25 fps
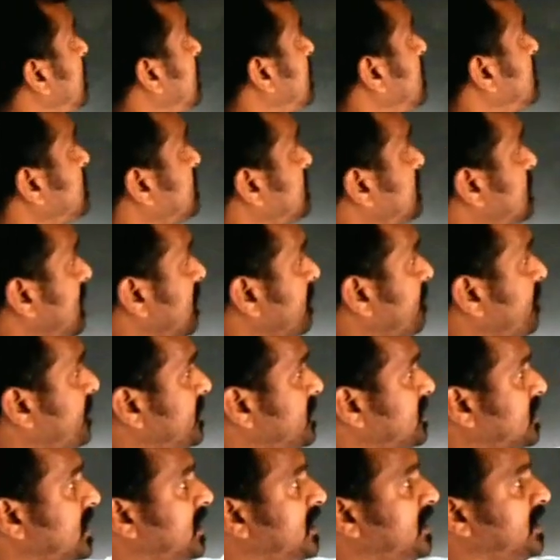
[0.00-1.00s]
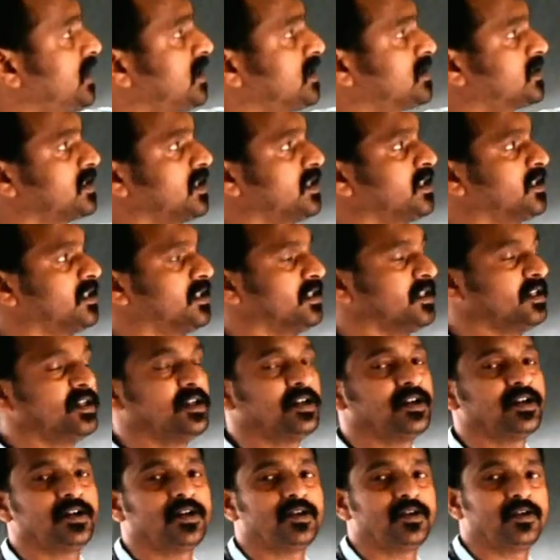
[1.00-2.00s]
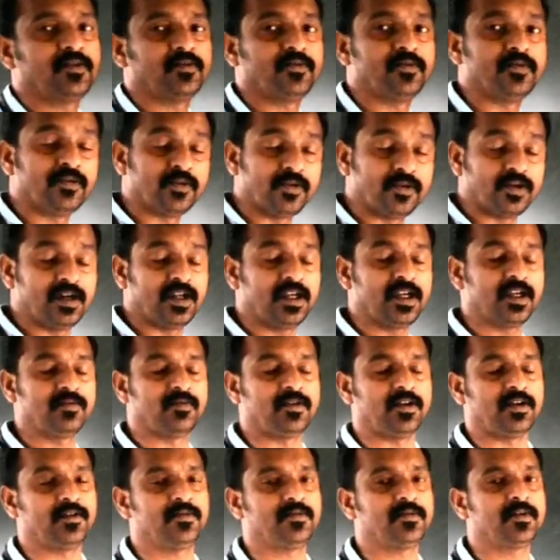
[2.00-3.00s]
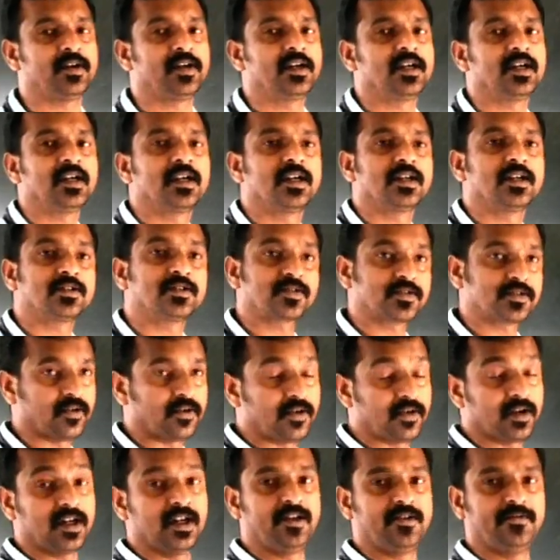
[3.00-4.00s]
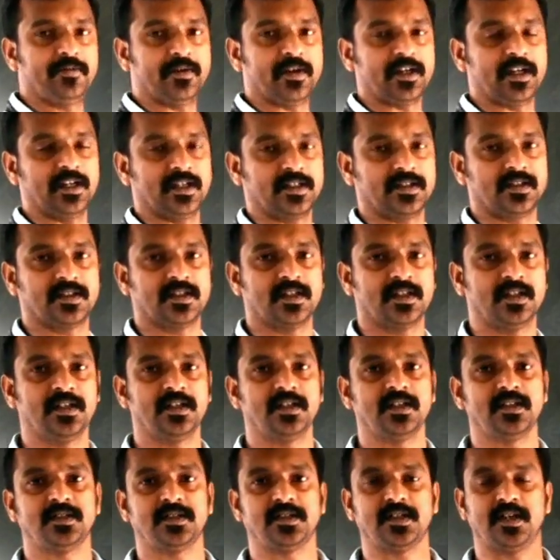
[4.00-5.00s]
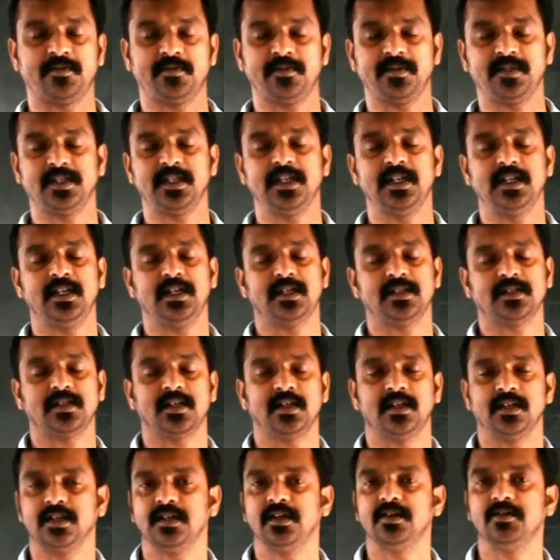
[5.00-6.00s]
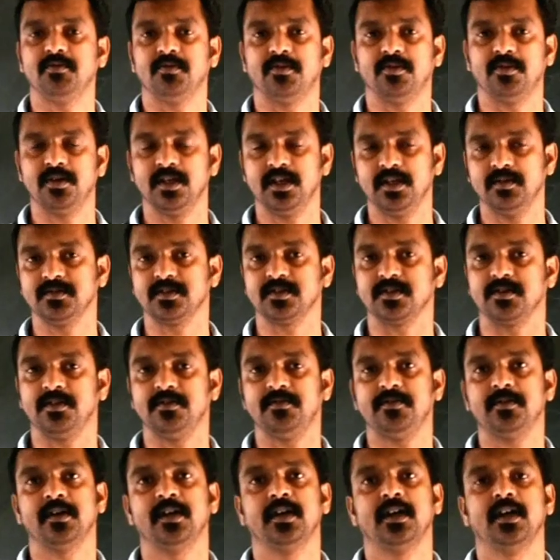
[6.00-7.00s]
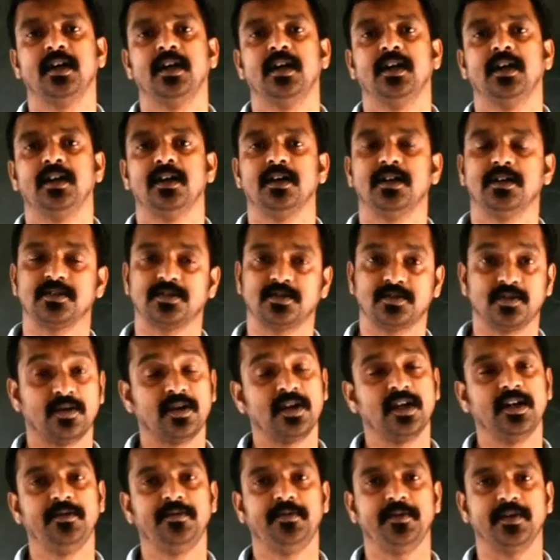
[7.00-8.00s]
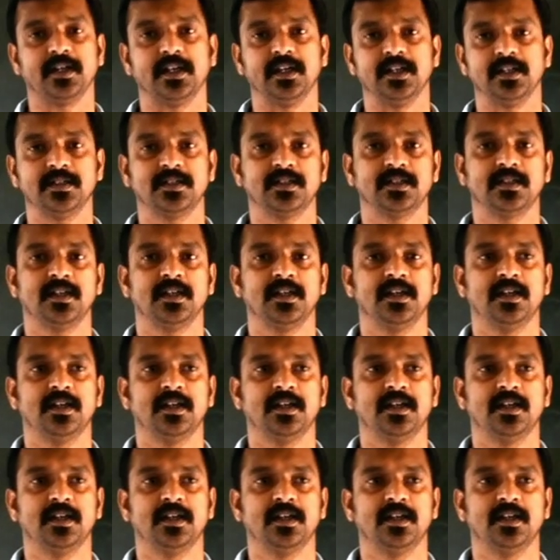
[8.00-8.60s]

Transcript: surface areas and volume of solid figures. Surface areas and volumes of solid figures.